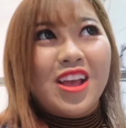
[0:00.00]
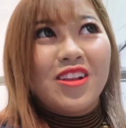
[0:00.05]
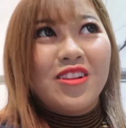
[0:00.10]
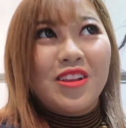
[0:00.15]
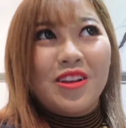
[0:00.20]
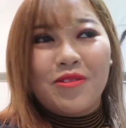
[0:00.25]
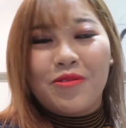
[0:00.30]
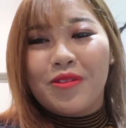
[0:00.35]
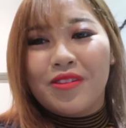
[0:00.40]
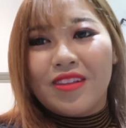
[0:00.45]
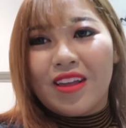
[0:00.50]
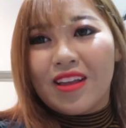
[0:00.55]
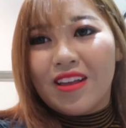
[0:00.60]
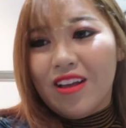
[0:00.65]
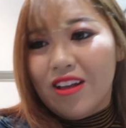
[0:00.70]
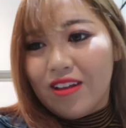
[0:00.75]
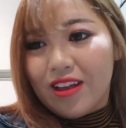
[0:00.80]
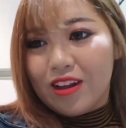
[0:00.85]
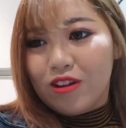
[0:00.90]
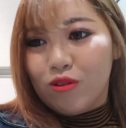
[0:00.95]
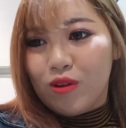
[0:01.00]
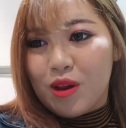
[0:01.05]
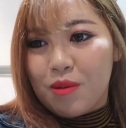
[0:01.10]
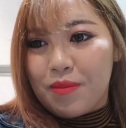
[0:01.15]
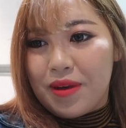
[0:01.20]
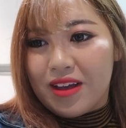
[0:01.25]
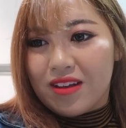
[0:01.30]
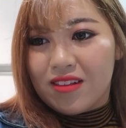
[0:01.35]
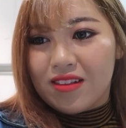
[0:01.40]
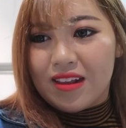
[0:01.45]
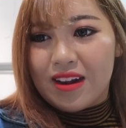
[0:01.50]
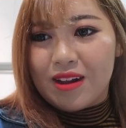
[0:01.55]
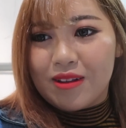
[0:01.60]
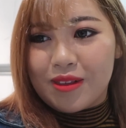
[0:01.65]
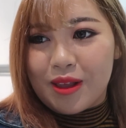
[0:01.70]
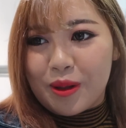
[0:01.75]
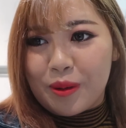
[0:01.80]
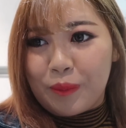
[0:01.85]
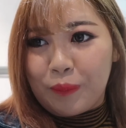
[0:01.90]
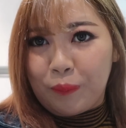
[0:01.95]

gave, like was like, oh, 20 bucks, and I was